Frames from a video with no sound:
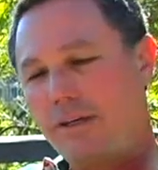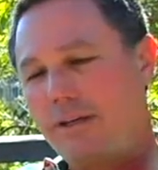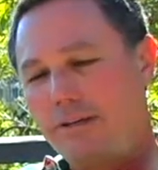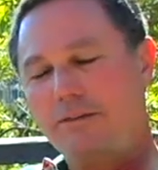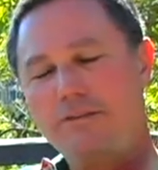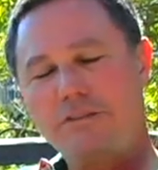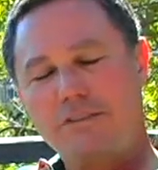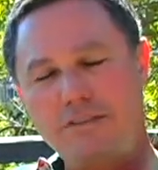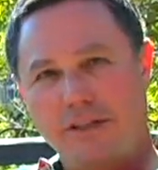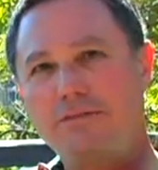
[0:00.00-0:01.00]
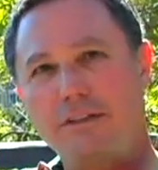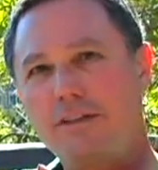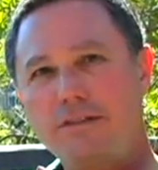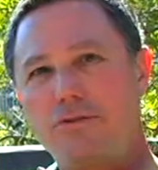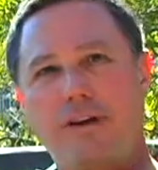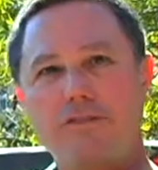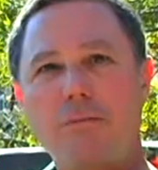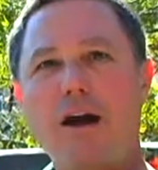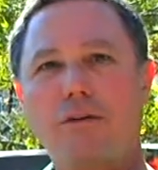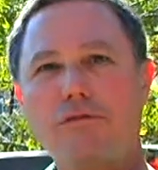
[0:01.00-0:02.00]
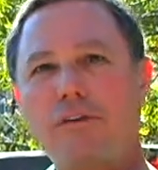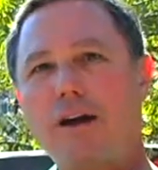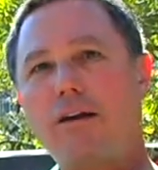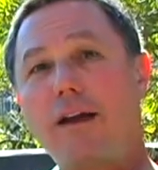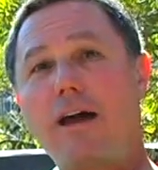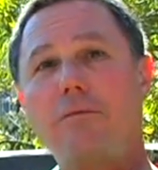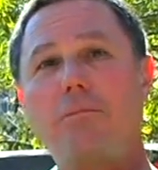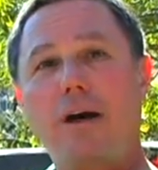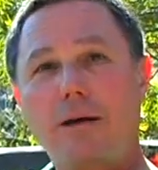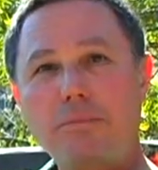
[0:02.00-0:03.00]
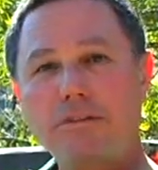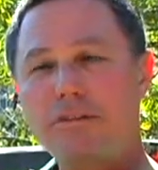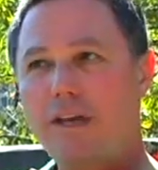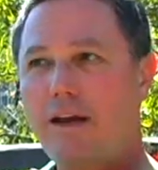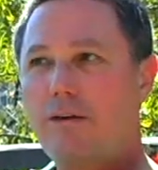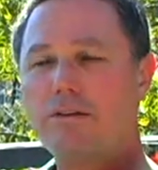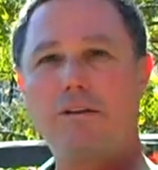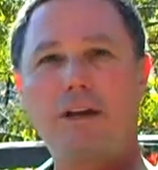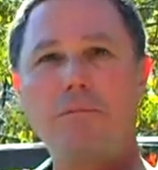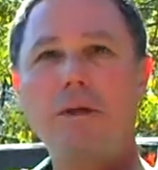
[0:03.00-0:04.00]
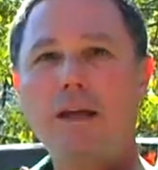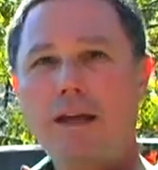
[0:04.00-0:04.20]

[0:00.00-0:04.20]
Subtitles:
and I stuffed it in the transmogrifier, and out popped this character named